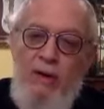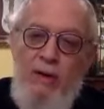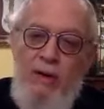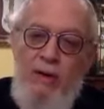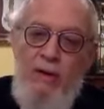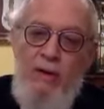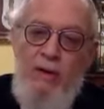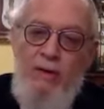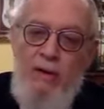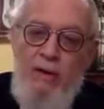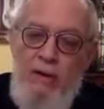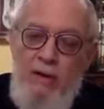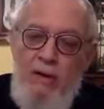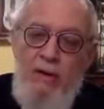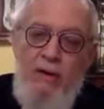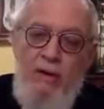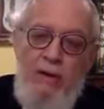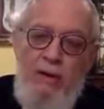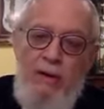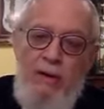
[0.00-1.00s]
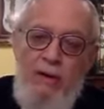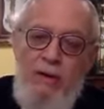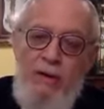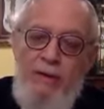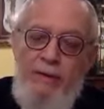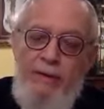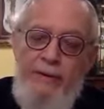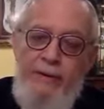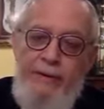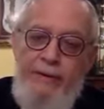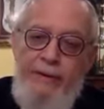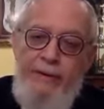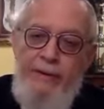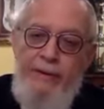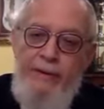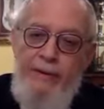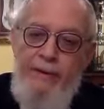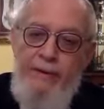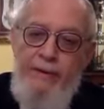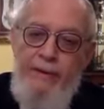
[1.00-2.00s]

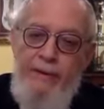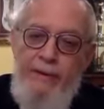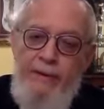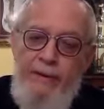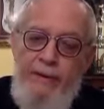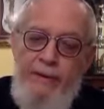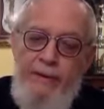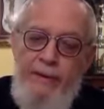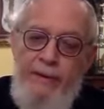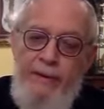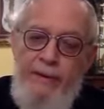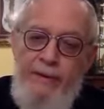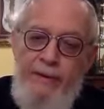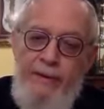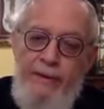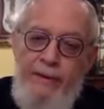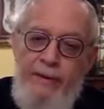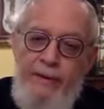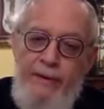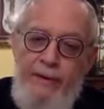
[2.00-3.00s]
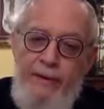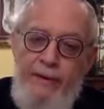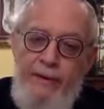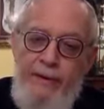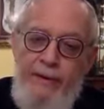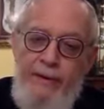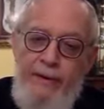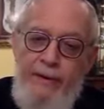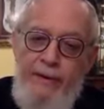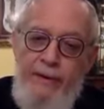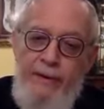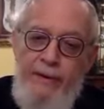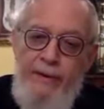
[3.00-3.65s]
(silence)